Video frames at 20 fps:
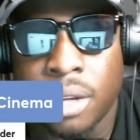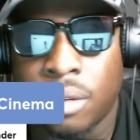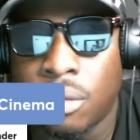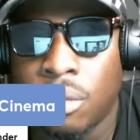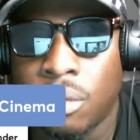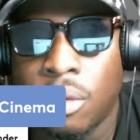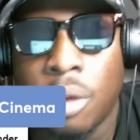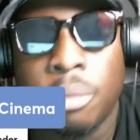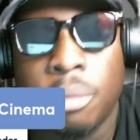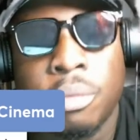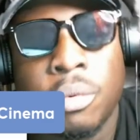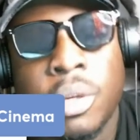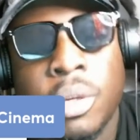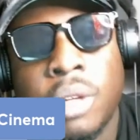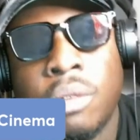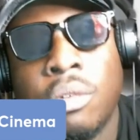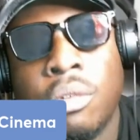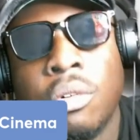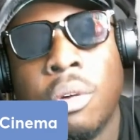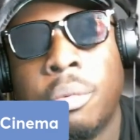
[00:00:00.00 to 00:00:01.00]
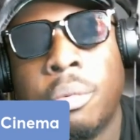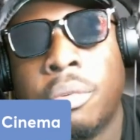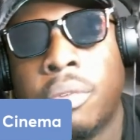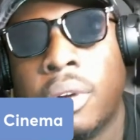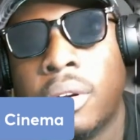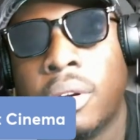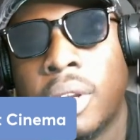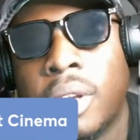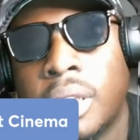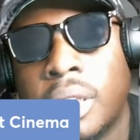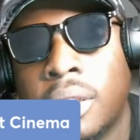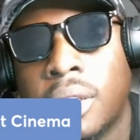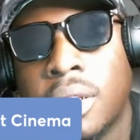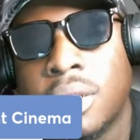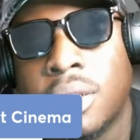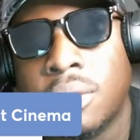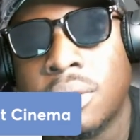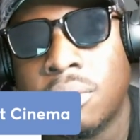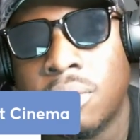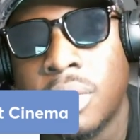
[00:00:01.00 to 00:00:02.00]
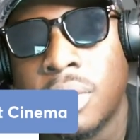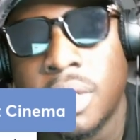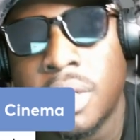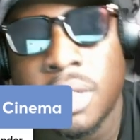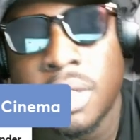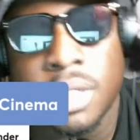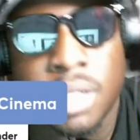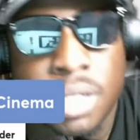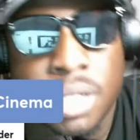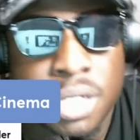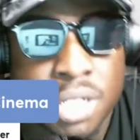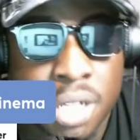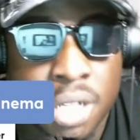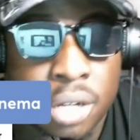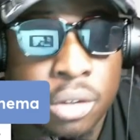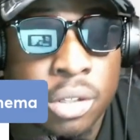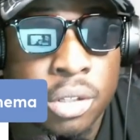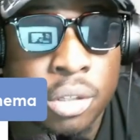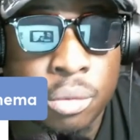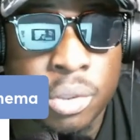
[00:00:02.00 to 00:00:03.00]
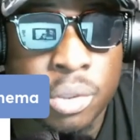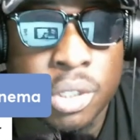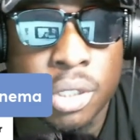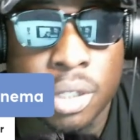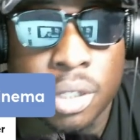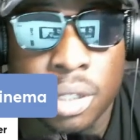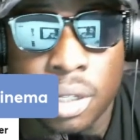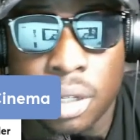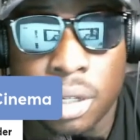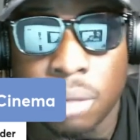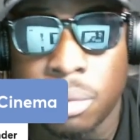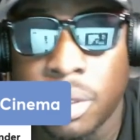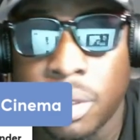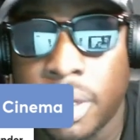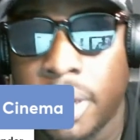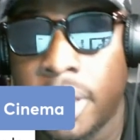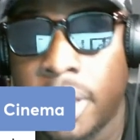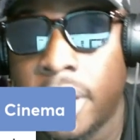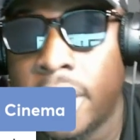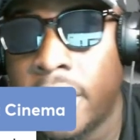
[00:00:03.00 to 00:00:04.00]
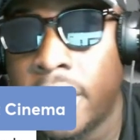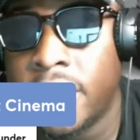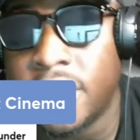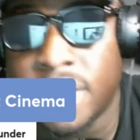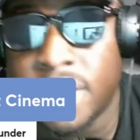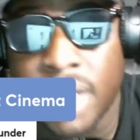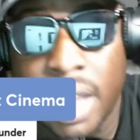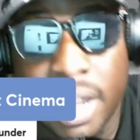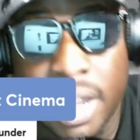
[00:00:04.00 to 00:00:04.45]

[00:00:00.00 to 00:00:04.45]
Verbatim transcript: he grew up, what he grew up around. I think that's what he, he's genuinely with the club. He just